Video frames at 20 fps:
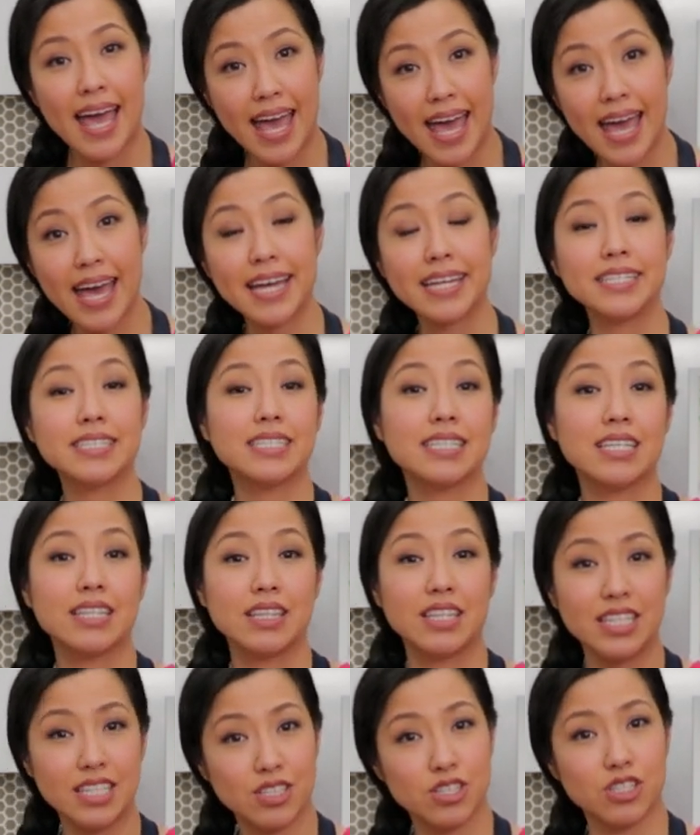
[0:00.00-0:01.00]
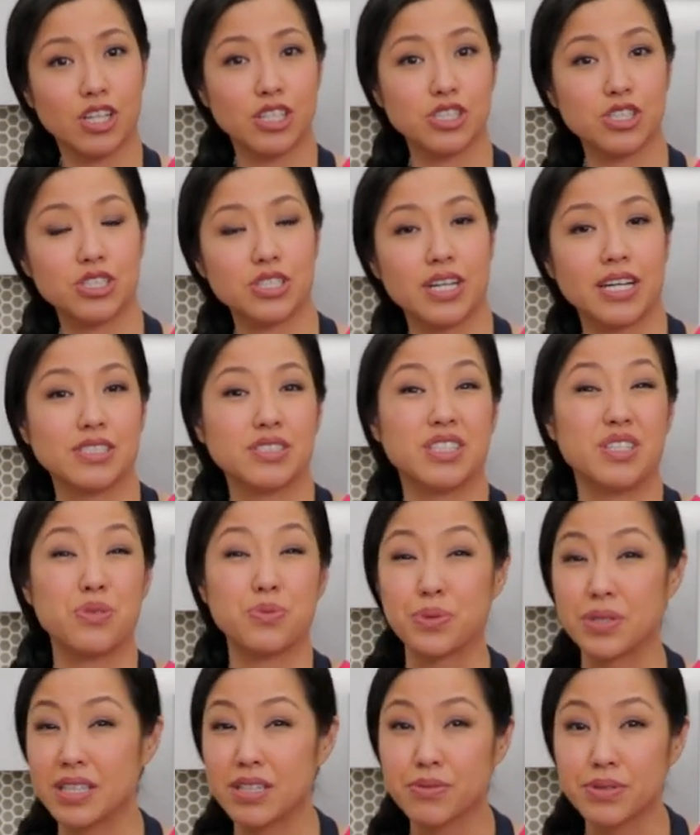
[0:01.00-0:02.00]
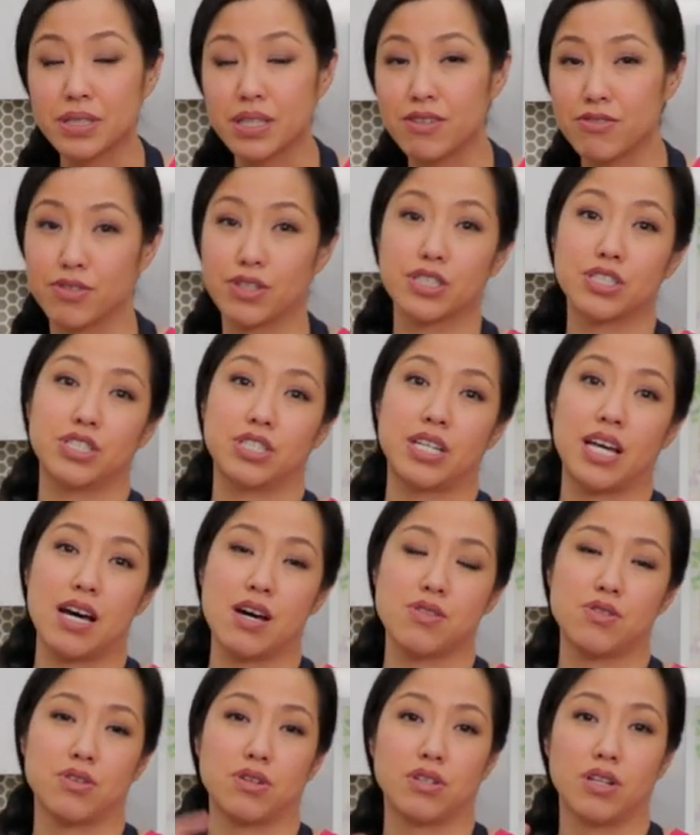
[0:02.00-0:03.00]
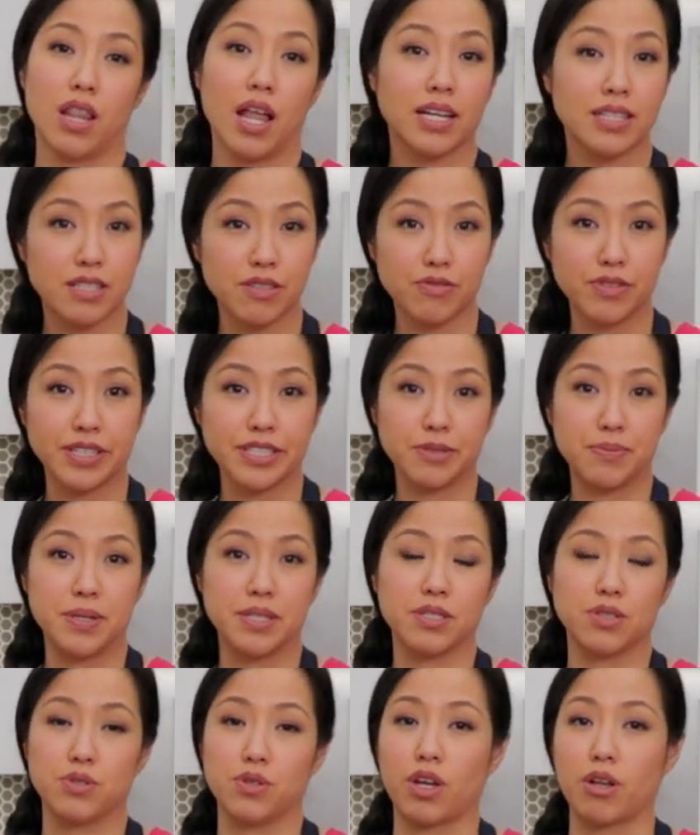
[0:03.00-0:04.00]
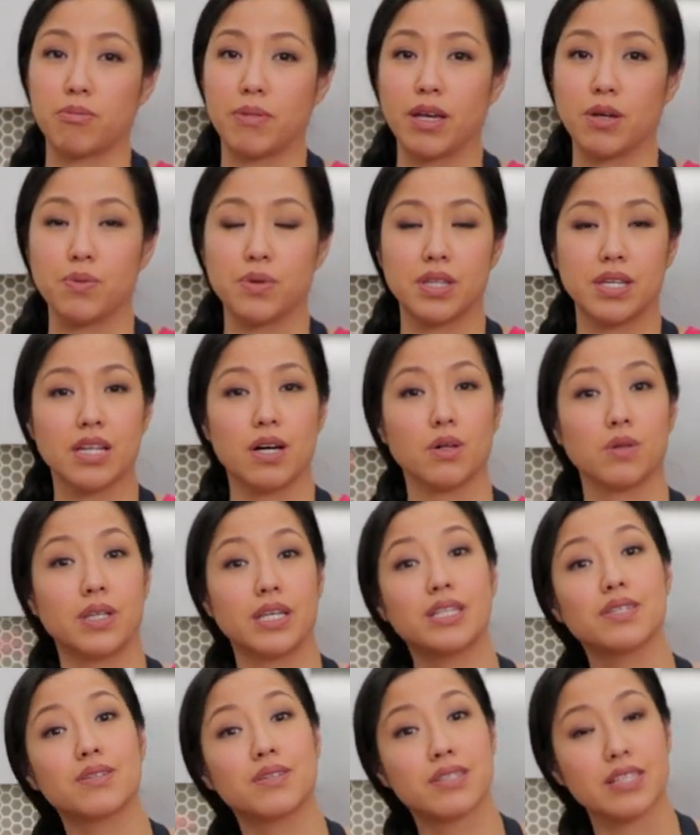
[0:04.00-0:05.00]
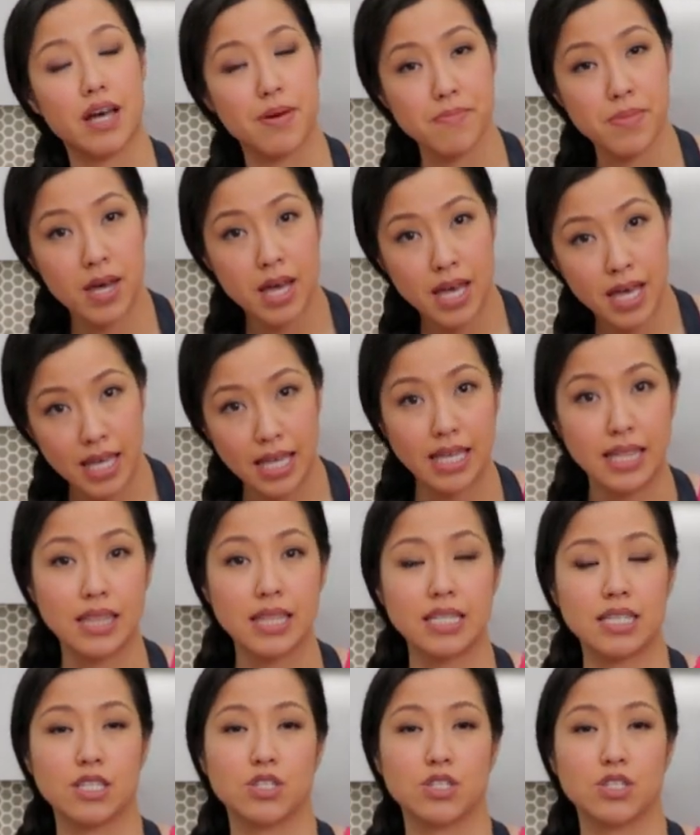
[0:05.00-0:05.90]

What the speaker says: And these starches are actually really, really versatile. There are lots of recipes that you can make with it. I'll link to some in the